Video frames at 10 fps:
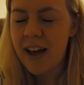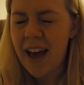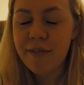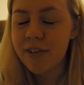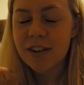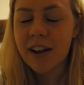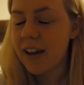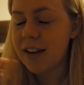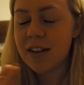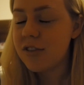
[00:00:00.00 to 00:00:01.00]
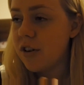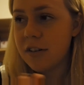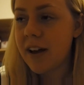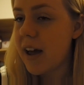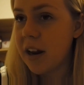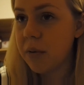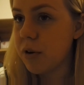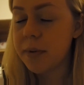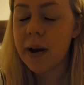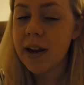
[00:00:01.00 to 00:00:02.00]
like need to talk to
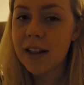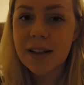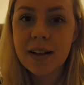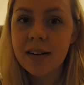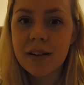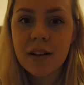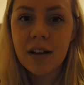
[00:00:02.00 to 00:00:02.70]
anyone about anything,